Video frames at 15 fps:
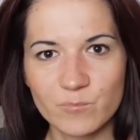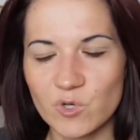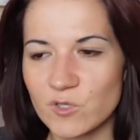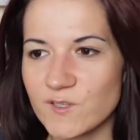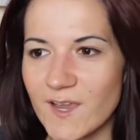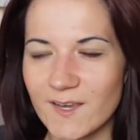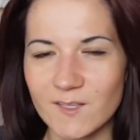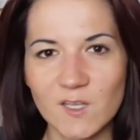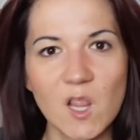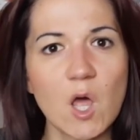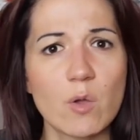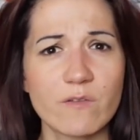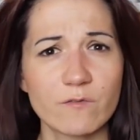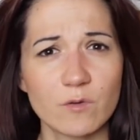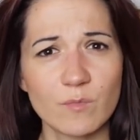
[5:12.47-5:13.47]
protect
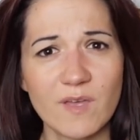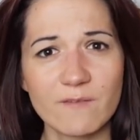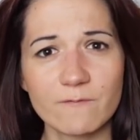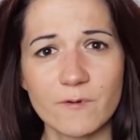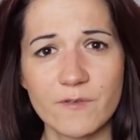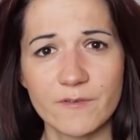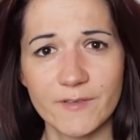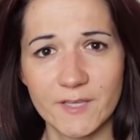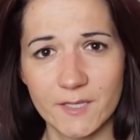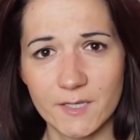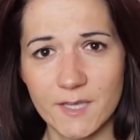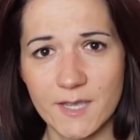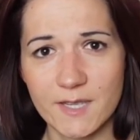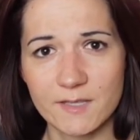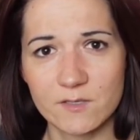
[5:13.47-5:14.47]
Chloe from everything
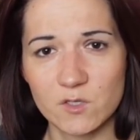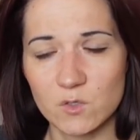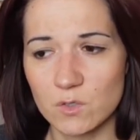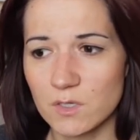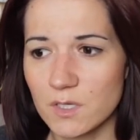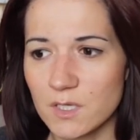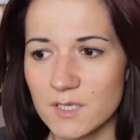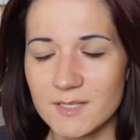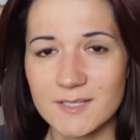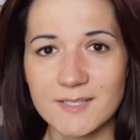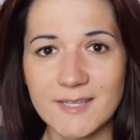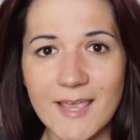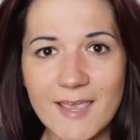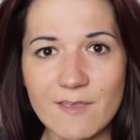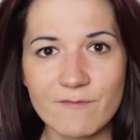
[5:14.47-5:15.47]
and to
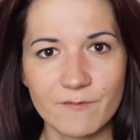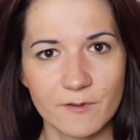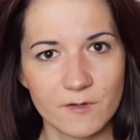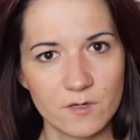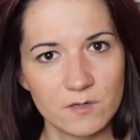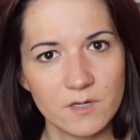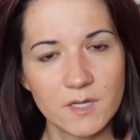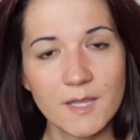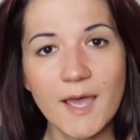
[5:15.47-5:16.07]
save her.